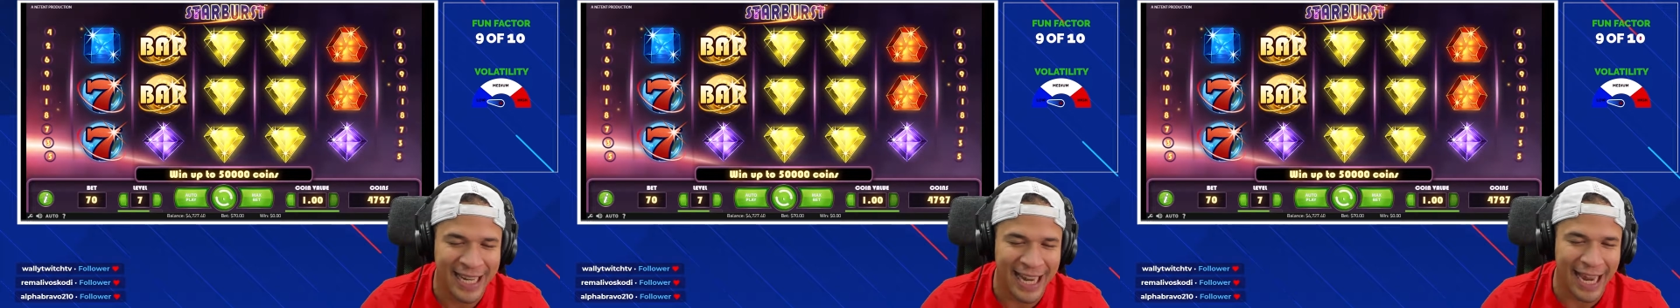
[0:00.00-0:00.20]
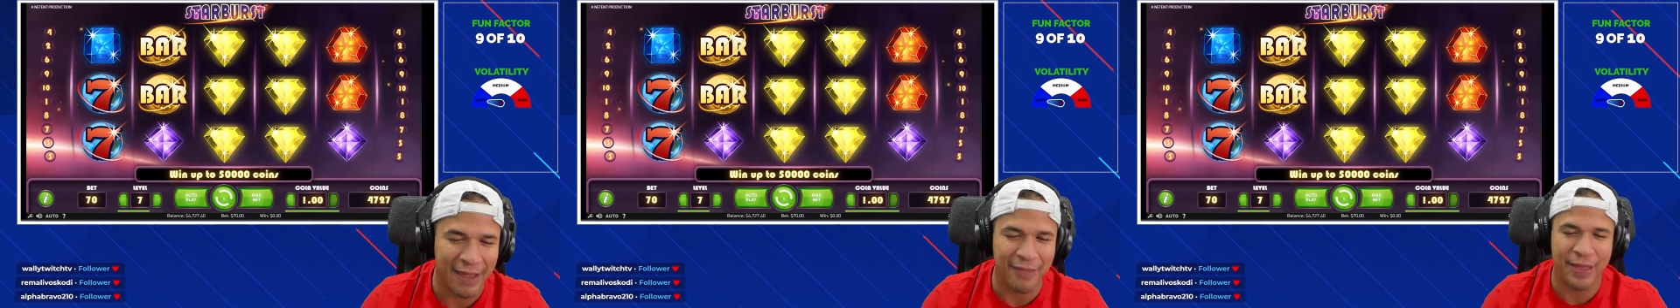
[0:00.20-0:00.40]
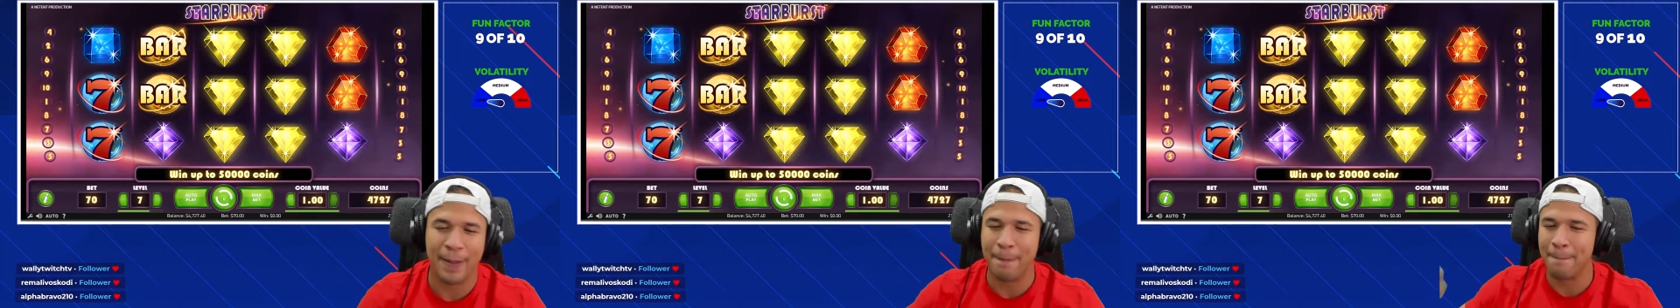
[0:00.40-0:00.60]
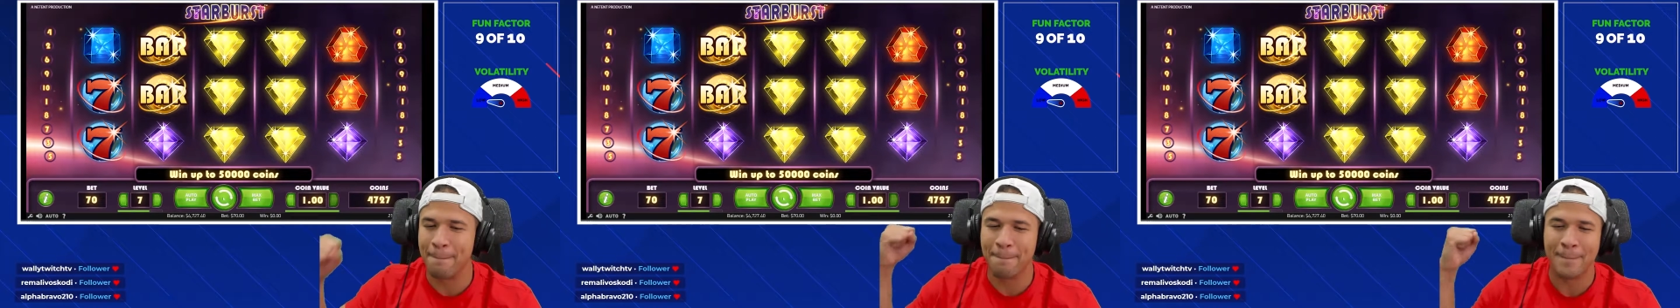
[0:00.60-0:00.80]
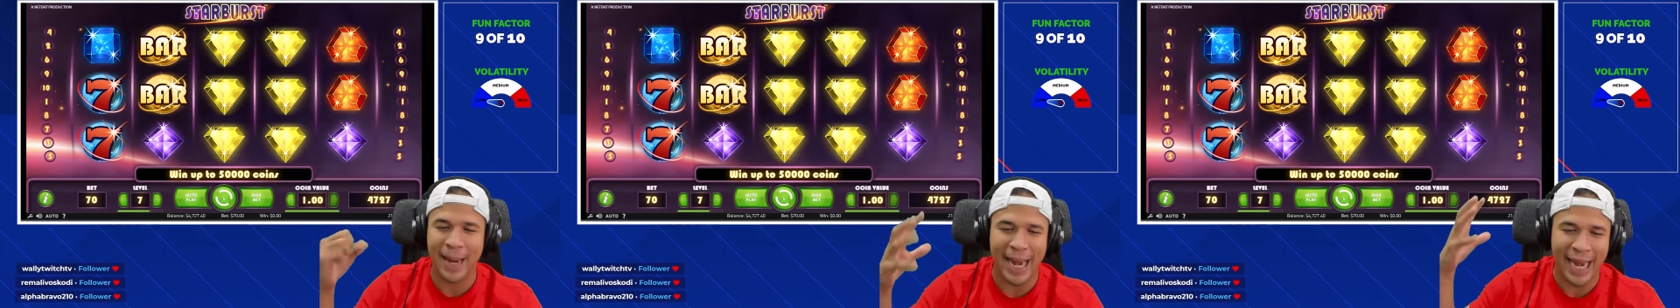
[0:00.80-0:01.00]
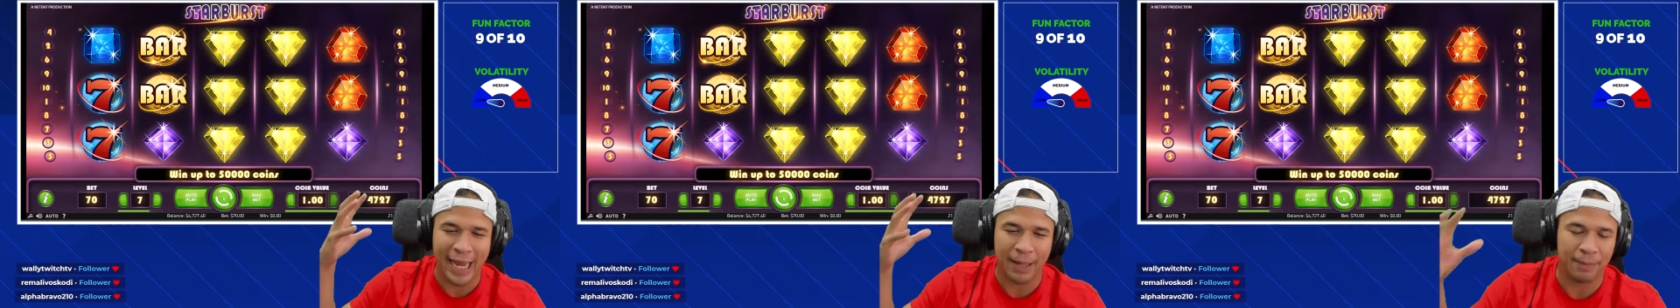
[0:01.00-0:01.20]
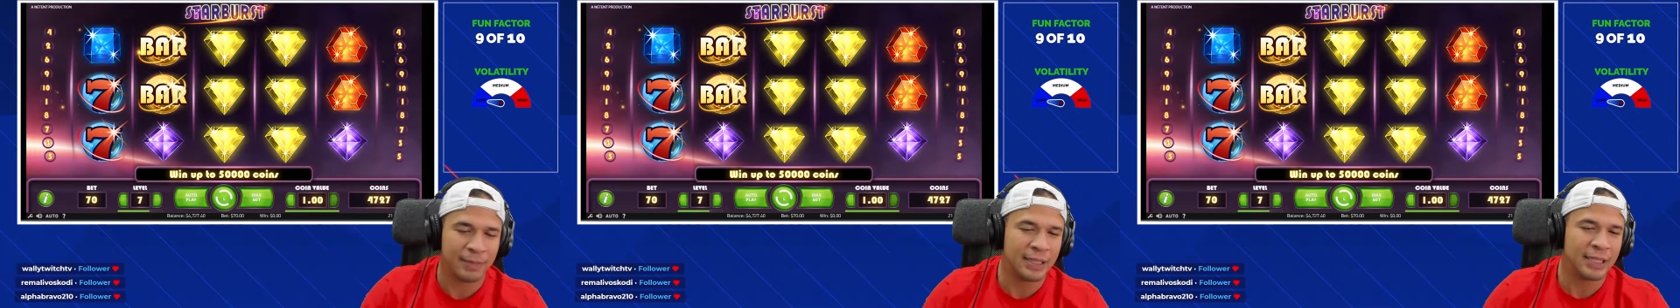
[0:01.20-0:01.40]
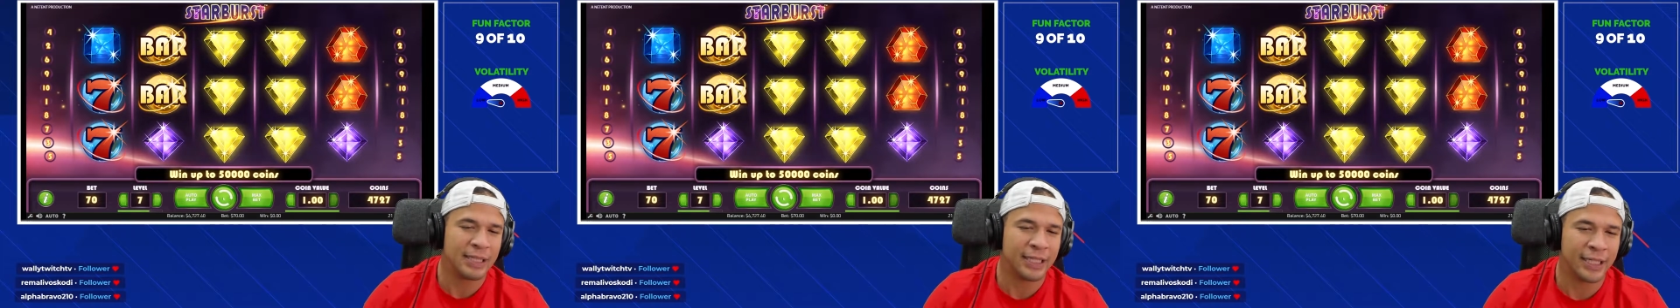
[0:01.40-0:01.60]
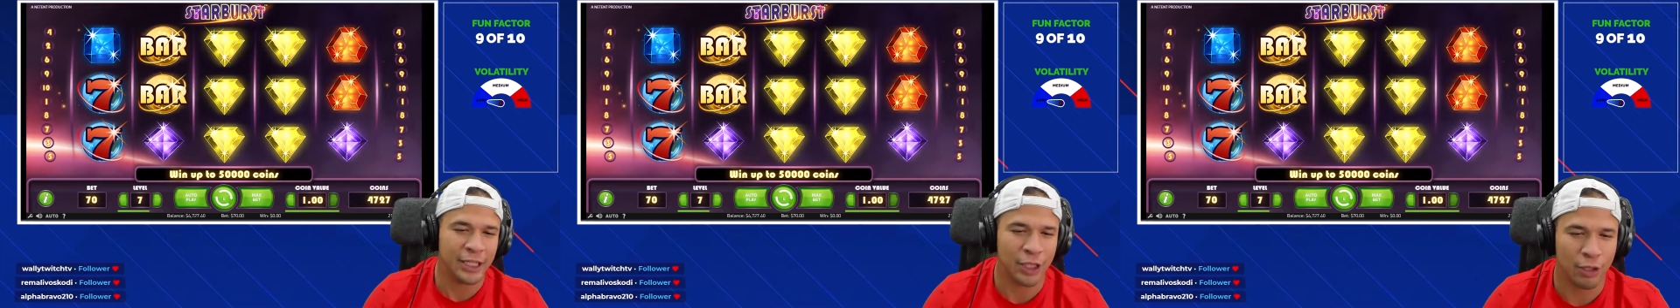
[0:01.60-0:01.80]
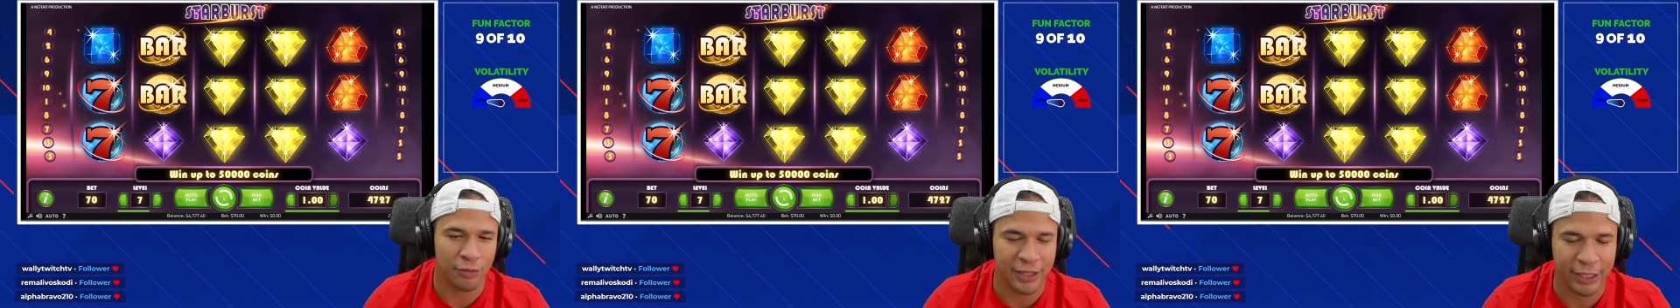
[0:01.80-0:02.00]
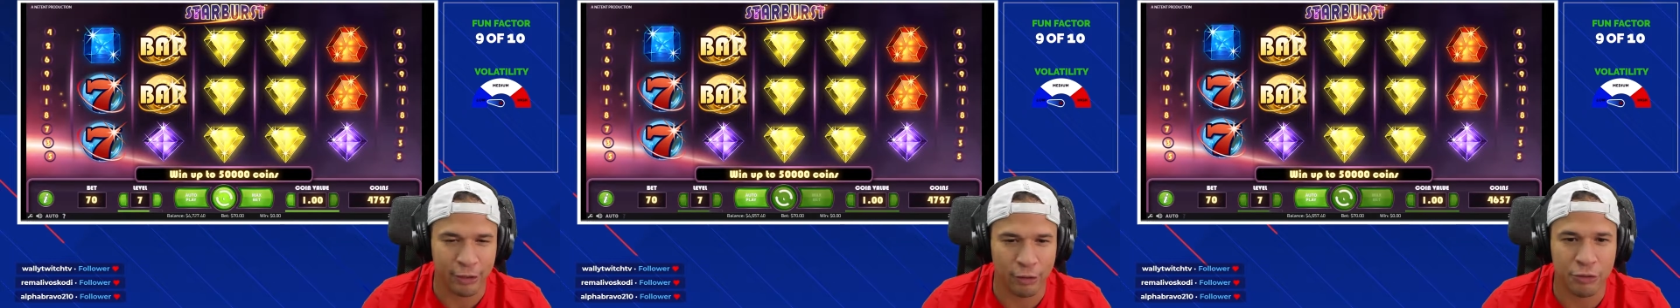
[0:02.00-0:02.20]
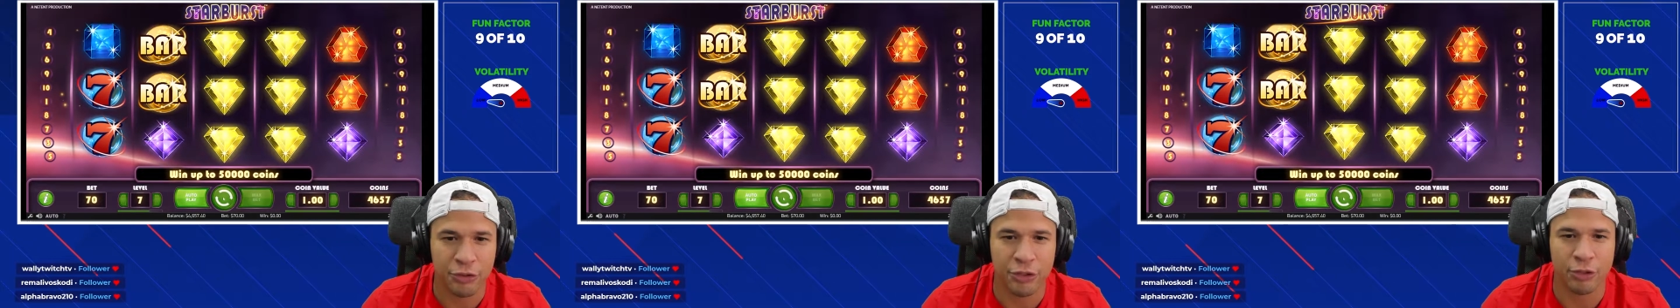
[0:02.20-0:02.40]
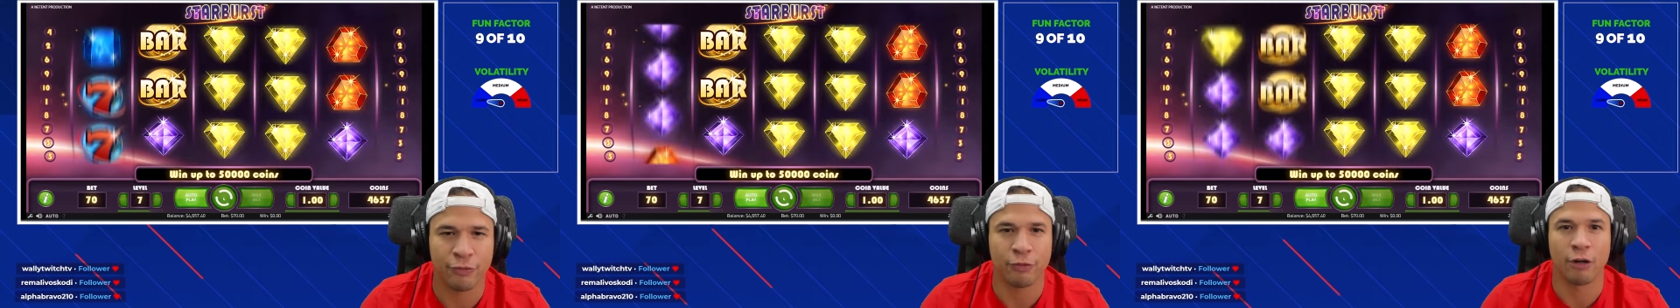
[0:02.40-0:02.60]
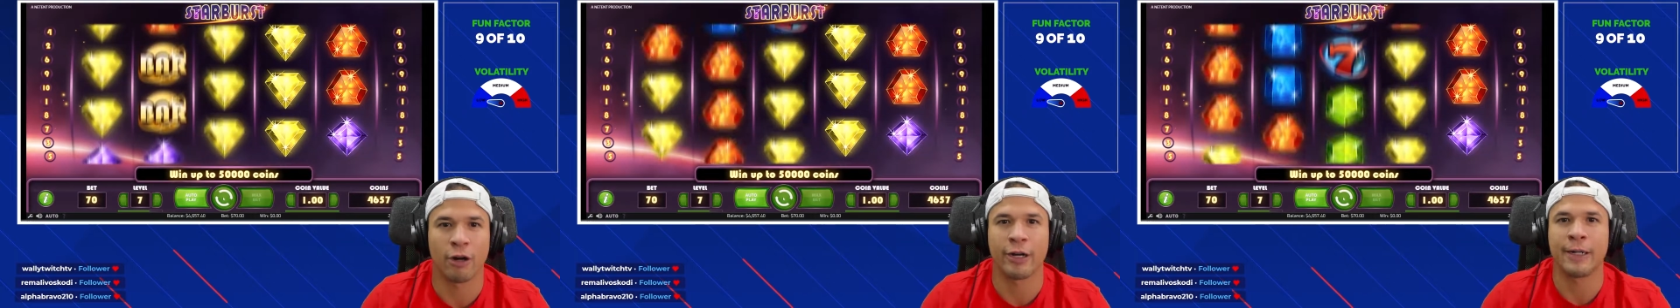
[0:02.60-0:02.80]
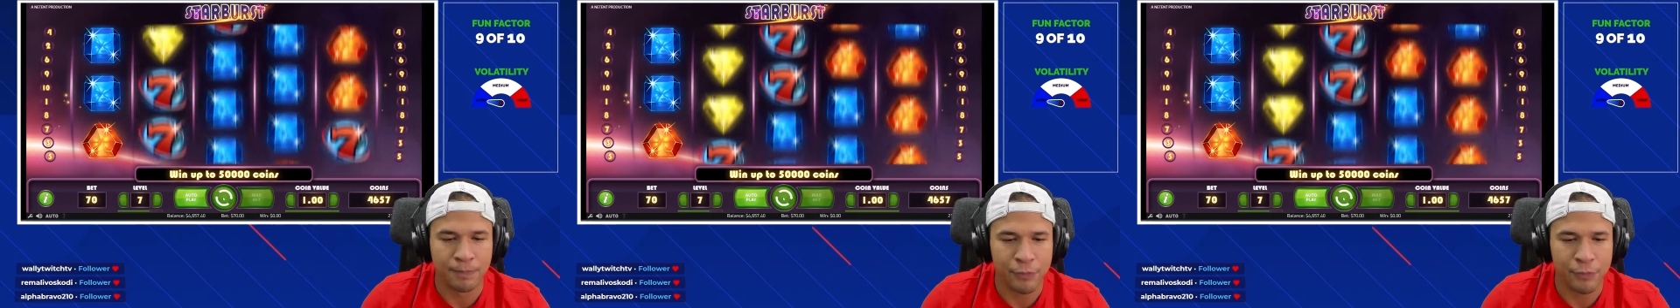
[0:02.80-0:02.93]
and then bam, there goes your Ferrari.